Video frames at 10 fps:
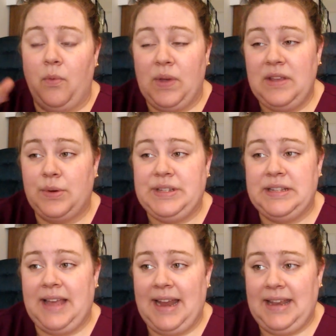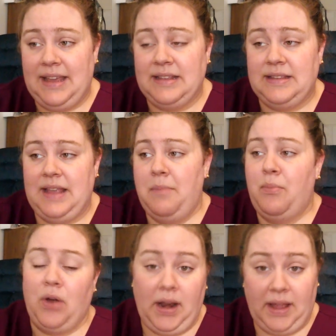resources, ideas,
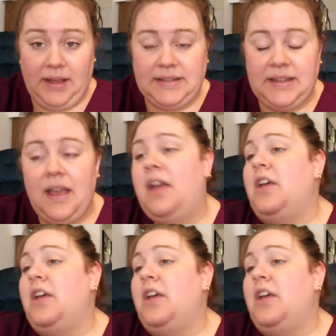and products.